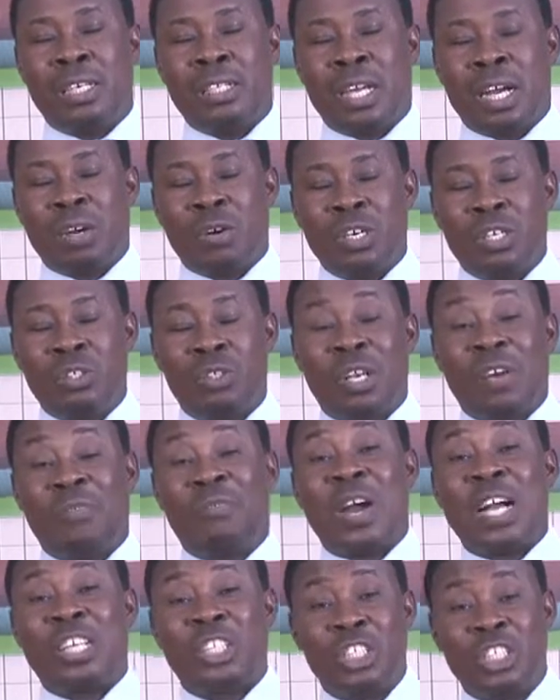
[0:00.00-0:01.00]
according to the
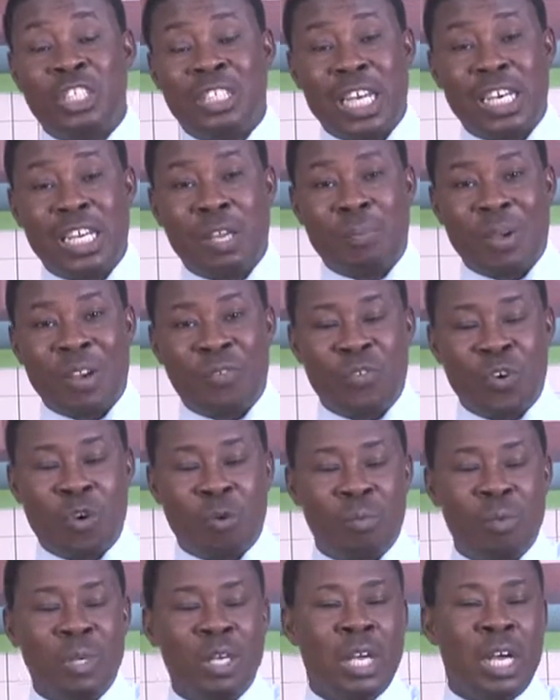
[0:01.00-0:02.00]
functions that they
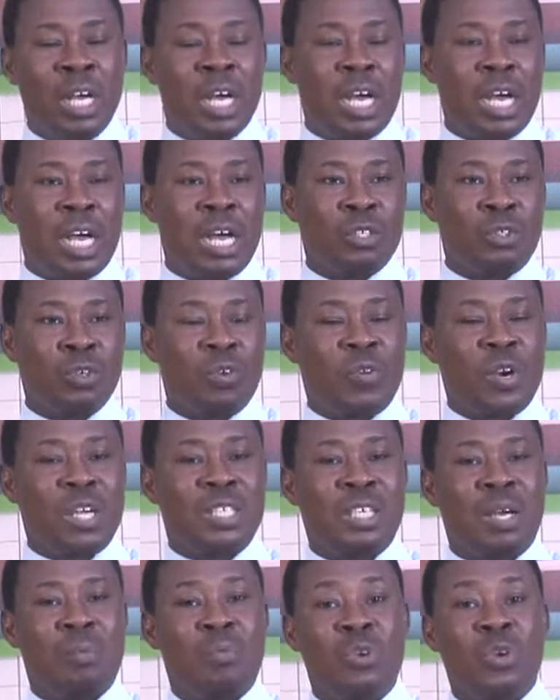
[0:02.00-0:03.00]
perform. So for
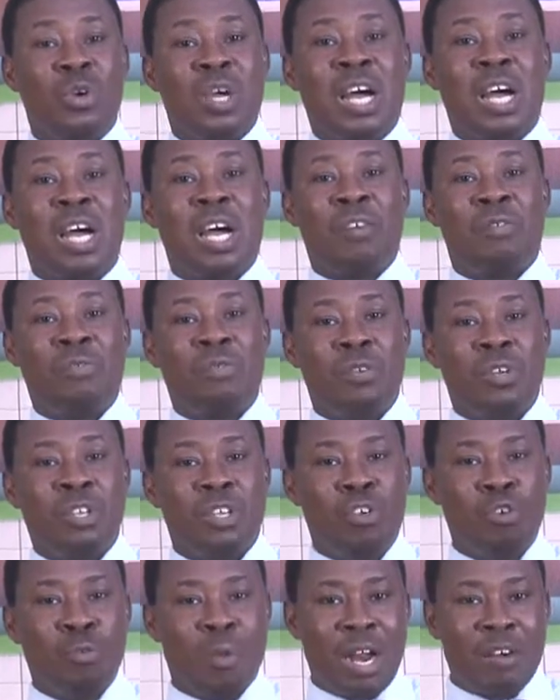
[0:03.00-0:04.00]
example, you can have
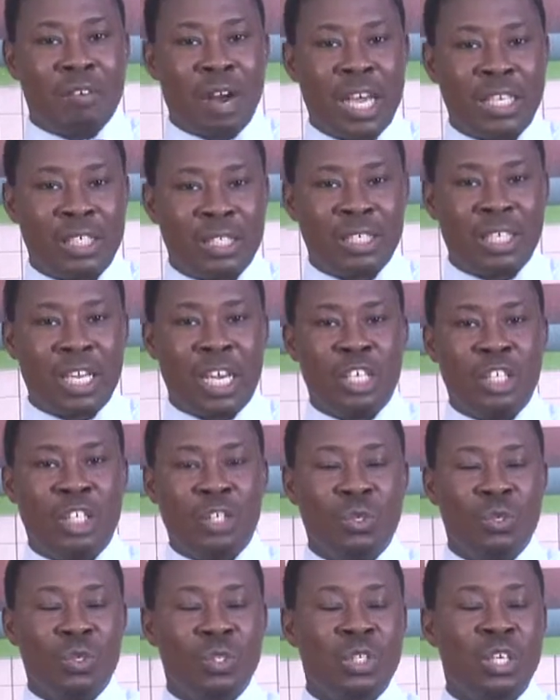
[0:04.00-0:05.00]
human rights
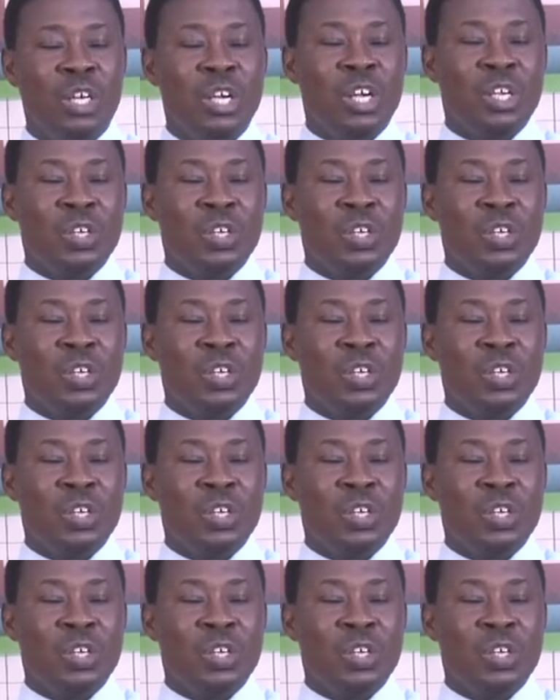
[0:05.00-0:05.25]
NGOs,